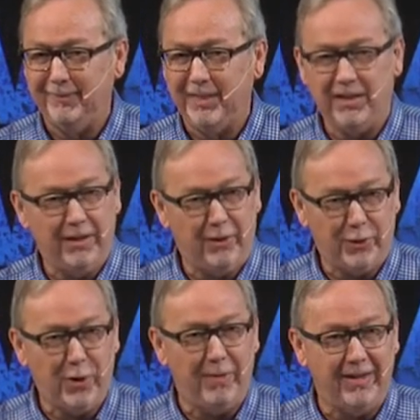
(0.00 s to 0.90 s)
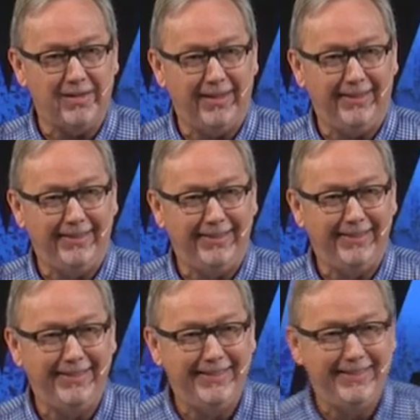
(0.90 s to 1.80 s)
That's another sermon, isn't it?
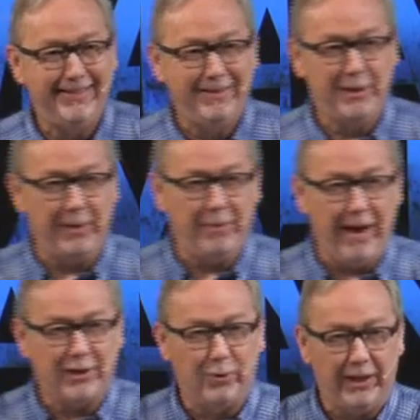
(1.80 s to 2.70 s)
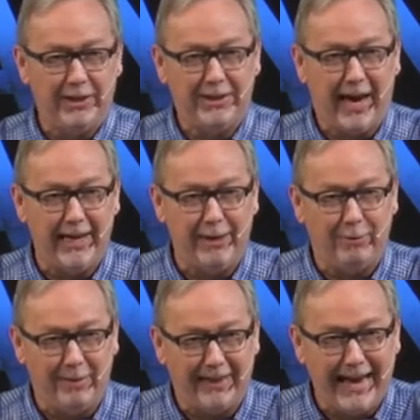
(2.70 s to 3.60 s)
Somebody in the back really tied in
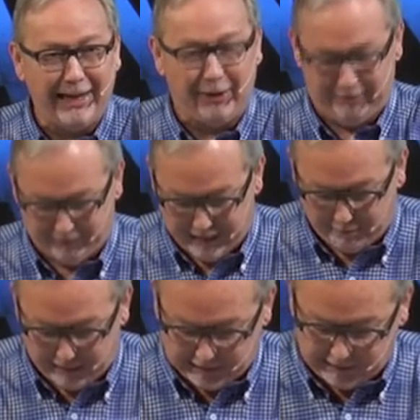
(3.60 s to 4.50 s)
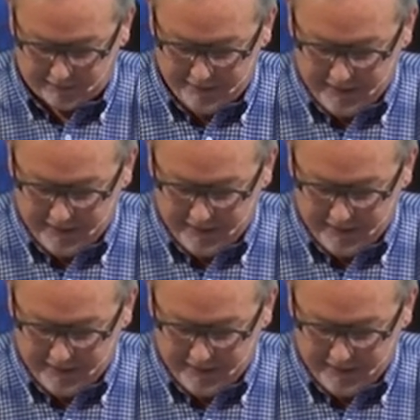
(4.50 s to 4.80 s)
with me. Thank you. God bless you.